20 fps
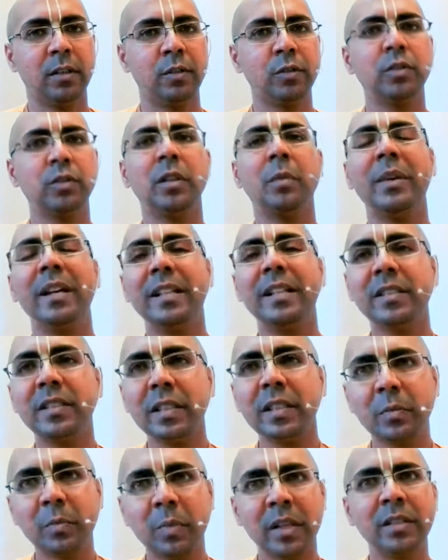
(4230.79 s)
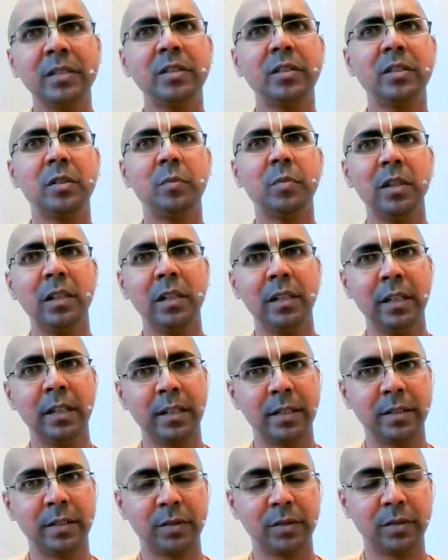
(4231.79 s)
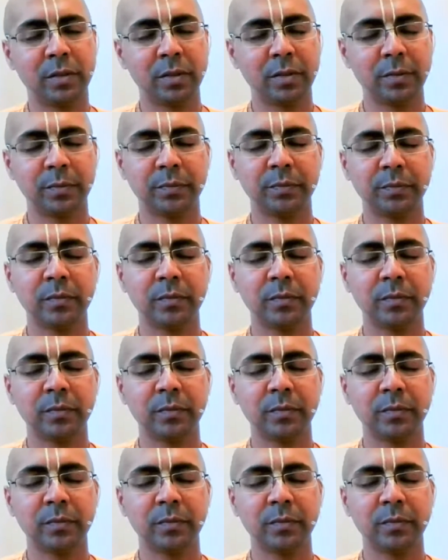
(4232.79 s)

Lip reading: So the basic principle is,